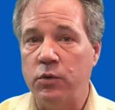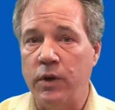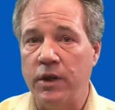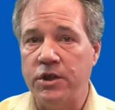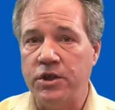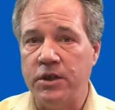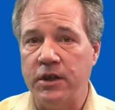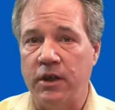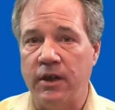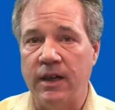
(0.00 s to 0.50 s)

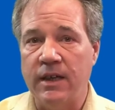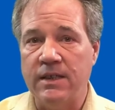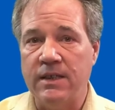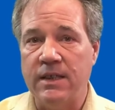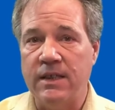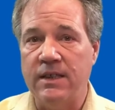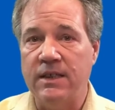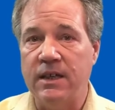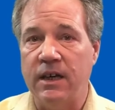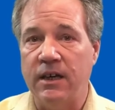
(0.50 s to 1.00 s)
questionnaire has
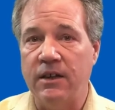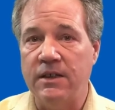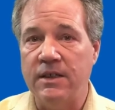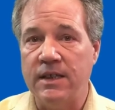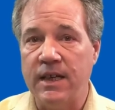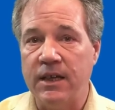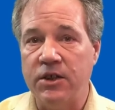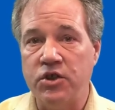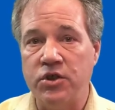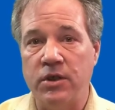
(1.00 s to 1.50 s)
an entire
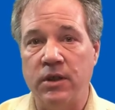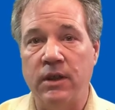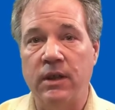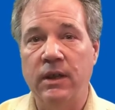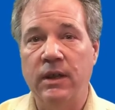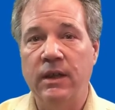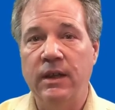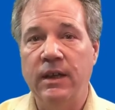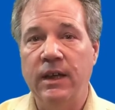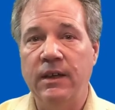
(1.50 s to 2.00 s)
section,
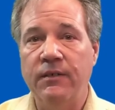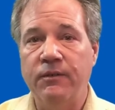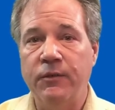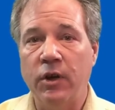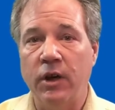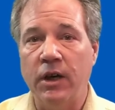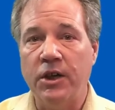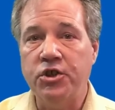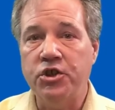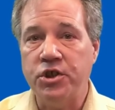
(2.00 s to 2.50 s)
if
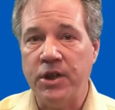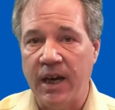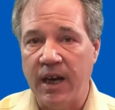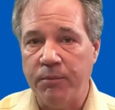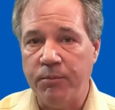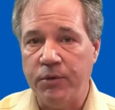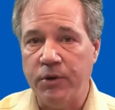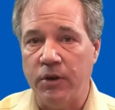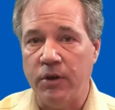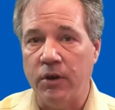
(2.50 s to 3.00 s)
not a
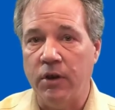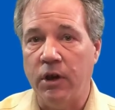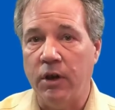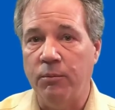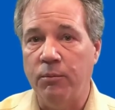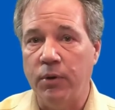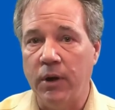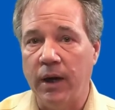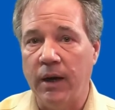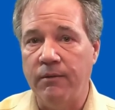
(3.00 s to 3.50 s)
chapter,
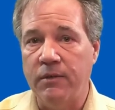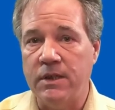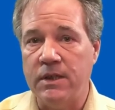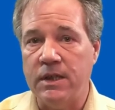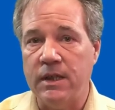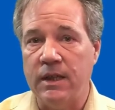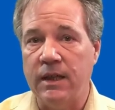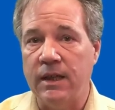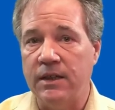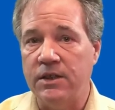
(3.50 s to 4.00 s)
on
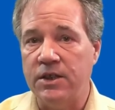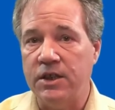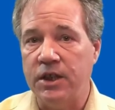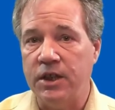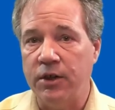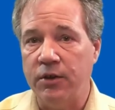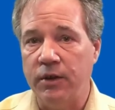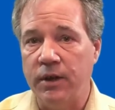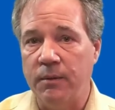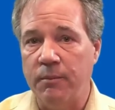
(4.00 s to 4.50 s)
privacy and
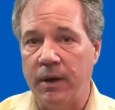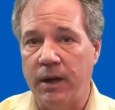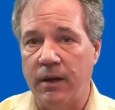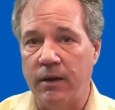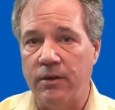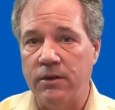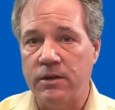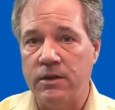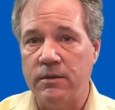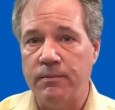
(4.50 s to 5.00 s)
security
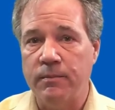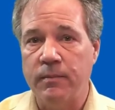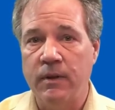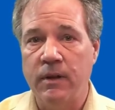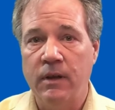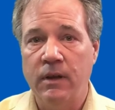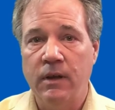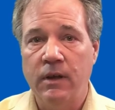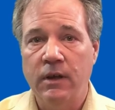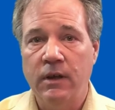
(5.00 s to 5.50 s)
matters.
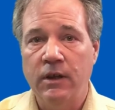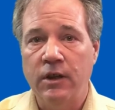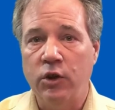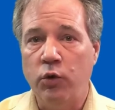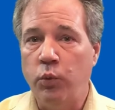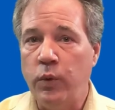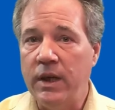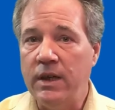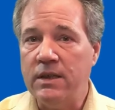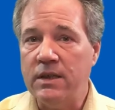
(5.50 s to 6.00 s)
The
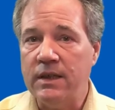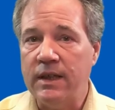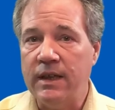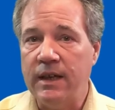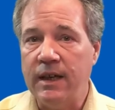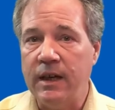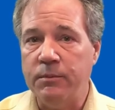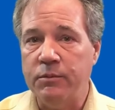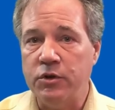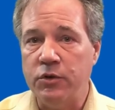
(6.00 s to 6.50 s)
weeks
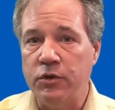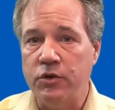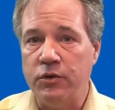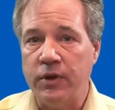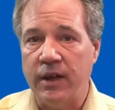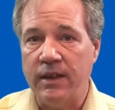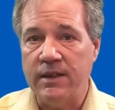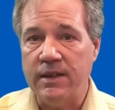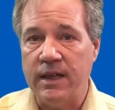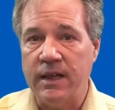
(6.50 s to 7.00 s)
leading up to a
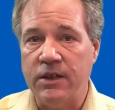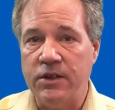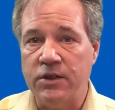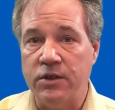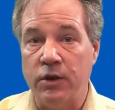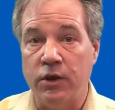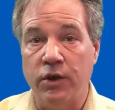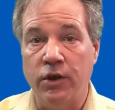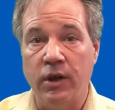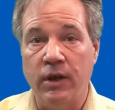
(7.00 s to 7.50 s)

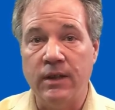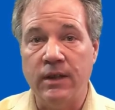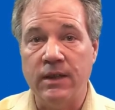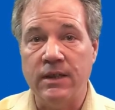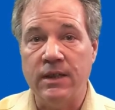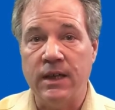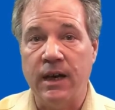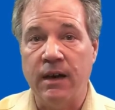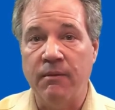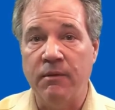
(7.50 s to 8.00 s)
transaction are not the
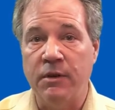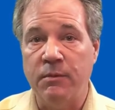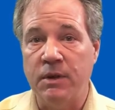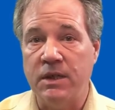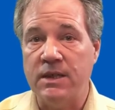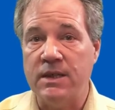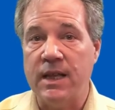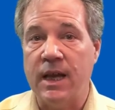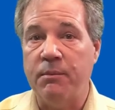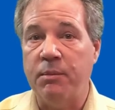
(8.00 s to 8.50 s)
time to
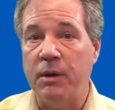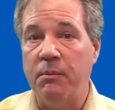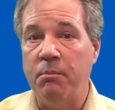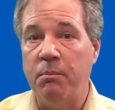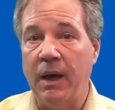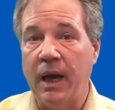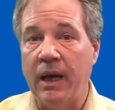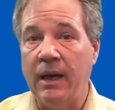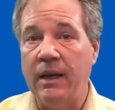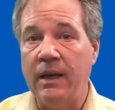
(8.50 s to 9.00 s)
be slapping
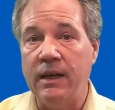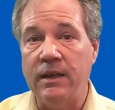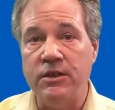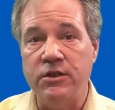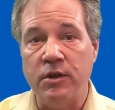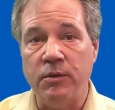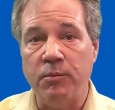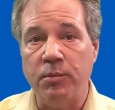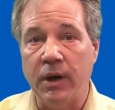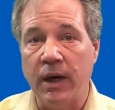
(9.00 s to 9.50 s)

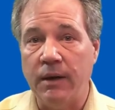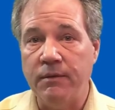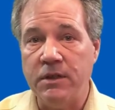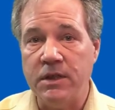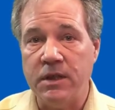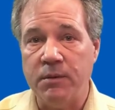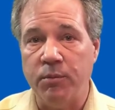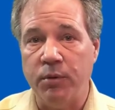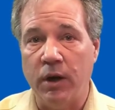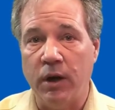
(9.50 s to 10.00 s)
band-aids on
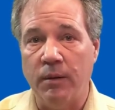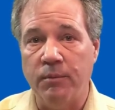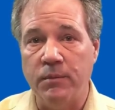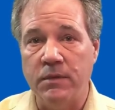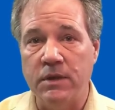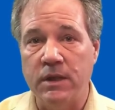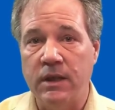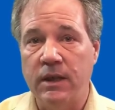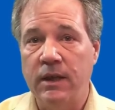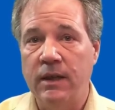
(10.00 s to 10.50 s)
privacy
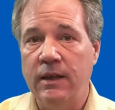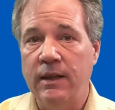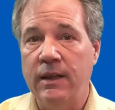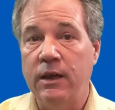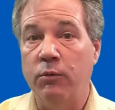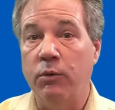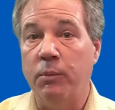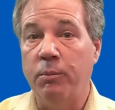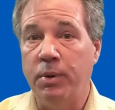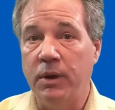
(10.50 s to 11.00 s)
problems
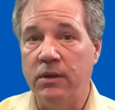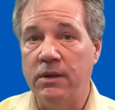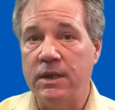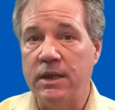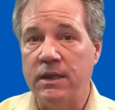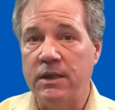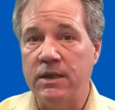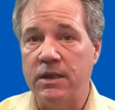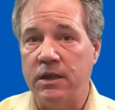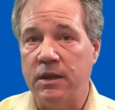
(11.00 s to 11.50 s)
that were
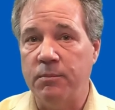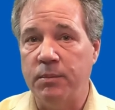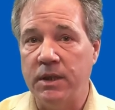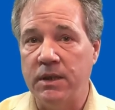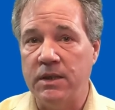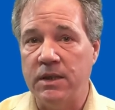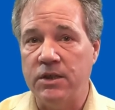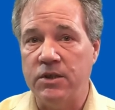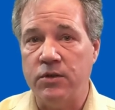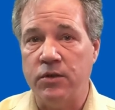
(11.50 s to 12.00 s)
built into the
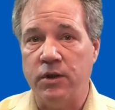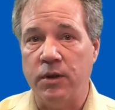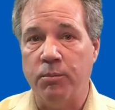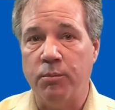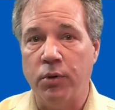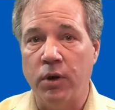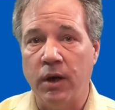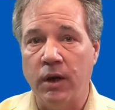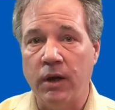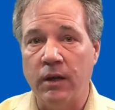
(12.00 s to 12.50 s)
business or the
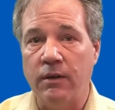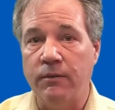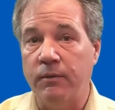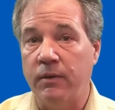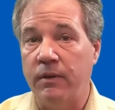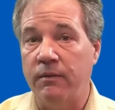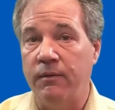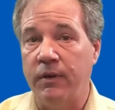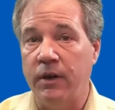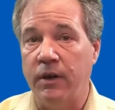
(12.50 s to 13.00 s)
product
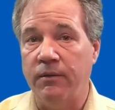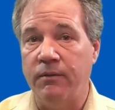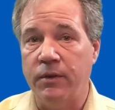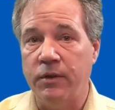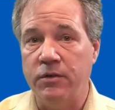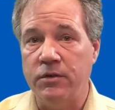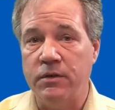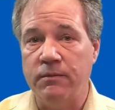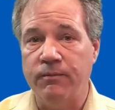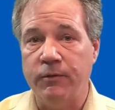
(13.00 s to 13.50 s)
from the very
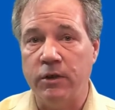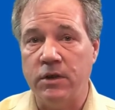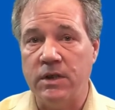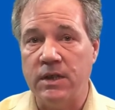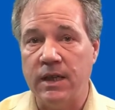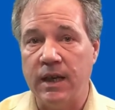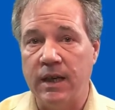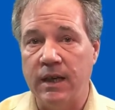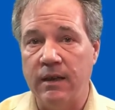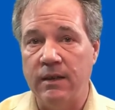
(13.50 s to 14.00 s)

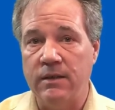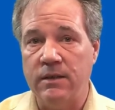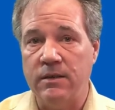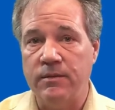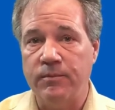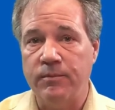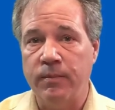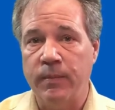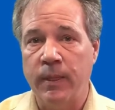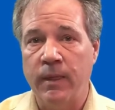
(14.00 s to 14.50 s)
first
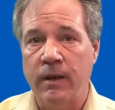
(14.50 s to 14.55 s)
days.